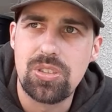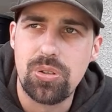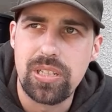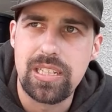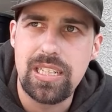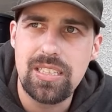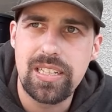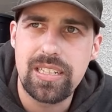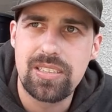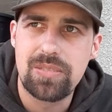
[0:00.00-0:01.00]
certain
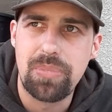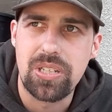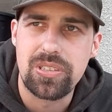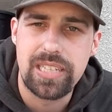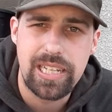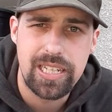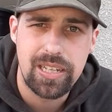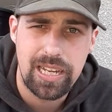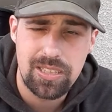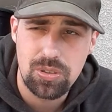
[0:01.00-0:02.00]
insects because
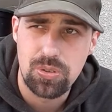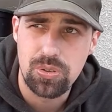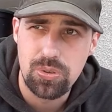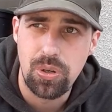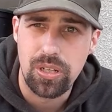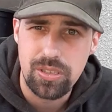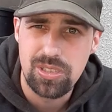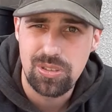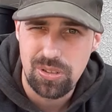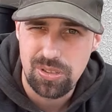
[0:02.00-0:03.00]
the ants also
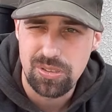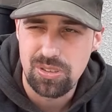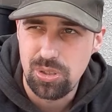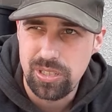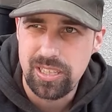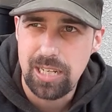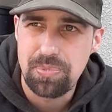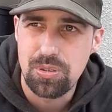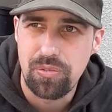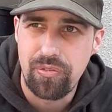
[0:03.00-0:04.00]
hunt on certain
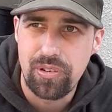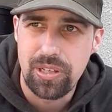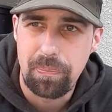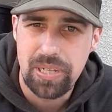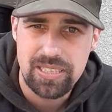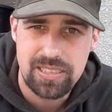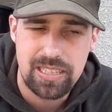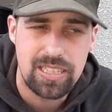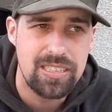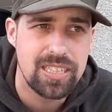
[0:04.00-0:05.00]
types of uh, pest
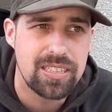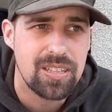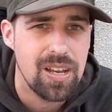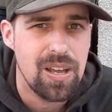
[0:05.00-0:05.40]
insects